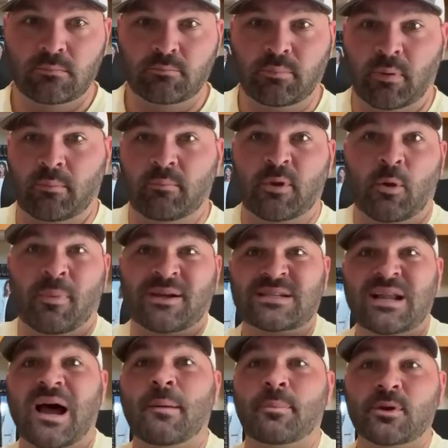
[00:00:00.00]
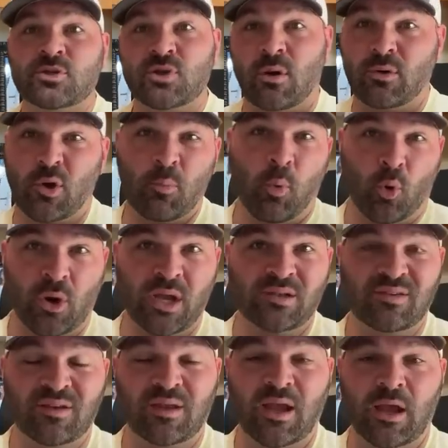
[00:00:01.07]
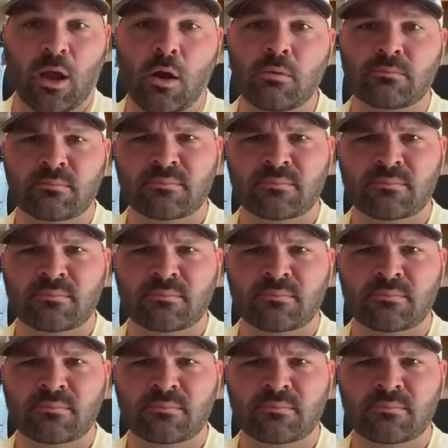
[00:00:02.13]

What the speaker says: but, you know, by stoppage, so I would go Poirier TKO.